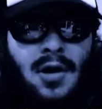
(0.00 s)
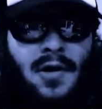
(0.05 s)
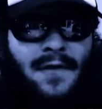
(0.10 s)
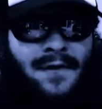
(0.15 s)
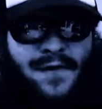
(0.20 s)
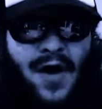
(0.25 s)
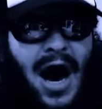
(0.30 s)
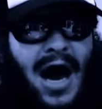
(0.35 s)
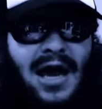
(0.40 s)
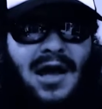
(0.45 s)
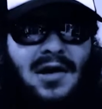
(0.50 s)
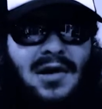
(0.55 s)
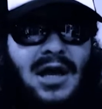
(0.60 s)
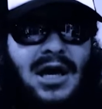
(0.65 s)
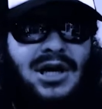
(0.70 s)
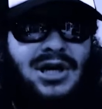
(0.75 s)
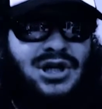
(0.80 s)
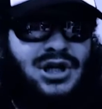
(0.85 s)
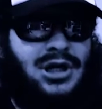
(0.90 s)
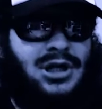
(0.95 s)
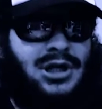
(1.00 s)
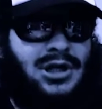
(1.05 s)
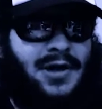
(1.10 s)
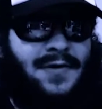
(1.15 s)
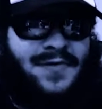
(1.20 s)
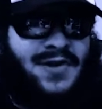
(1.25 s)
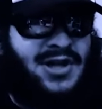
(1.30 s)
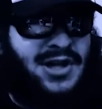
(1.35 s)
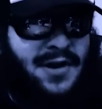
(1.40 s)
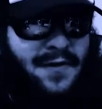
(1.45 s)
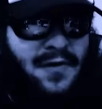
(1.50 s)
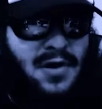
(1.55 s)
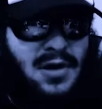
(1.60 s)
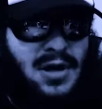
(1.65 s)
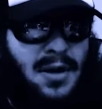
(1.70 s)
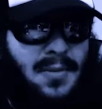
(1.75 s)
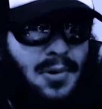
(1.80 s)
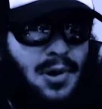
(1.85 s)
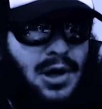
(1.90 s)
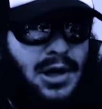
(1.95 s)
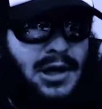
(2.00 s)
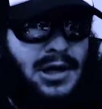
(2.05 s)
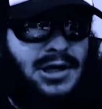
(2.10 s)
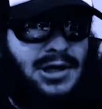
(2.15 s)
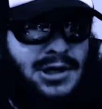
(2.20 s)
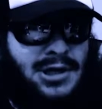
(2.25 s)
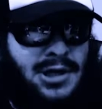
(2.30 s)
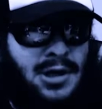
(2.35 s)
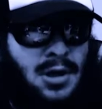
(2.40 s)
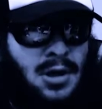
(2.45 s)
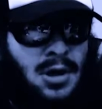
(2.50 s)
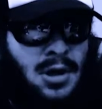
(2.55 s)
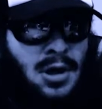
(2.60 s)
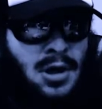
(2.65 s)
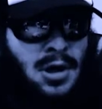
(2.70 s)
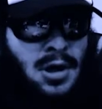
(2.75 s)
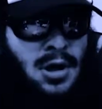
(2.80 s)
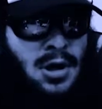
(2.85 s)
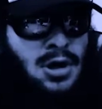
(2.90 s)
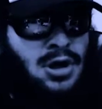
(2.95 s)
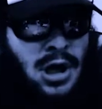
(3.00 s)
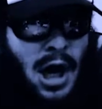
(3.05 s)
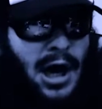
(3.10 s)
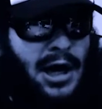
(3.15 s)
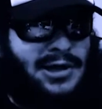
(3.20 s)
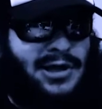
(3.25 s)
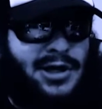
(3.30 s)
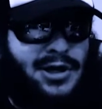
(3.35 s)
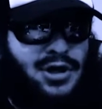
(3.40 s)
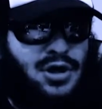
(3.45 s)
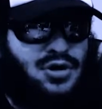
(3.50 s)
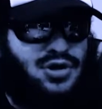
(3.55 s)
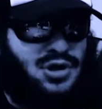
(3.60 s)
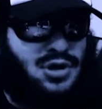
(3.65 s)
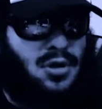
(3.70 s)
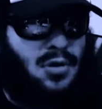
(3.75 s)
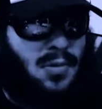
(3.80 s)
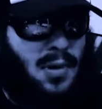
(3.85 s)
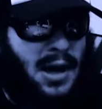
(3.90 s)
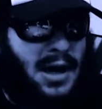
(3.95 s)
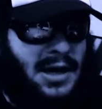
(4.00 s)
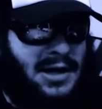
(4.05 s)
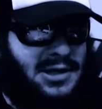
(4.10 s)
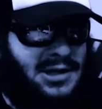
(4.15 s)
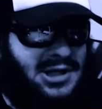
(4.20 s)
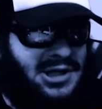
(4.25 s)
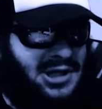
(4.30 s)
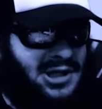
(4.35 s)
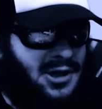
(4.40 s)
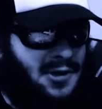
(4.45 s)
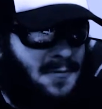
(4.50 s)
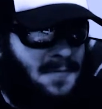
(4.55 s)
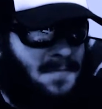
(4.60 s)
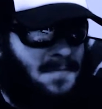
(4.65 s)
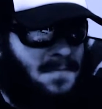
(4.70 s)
violations of civil liberties, constitutional rights,